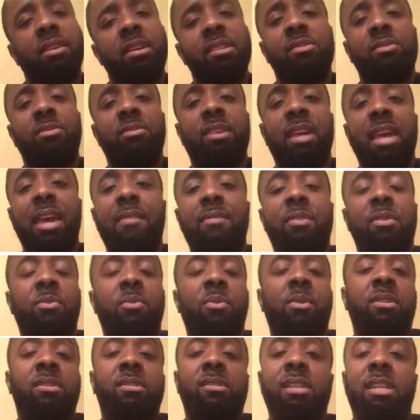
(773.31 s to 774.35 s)
It's okay for the
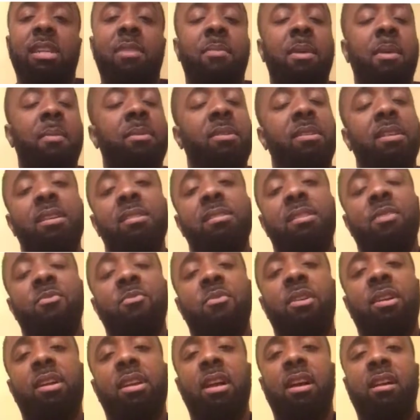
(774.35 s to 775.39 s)
world to see that maybe things didn't
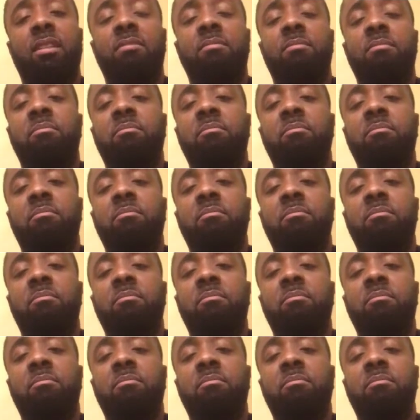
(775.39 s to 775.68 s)
work out.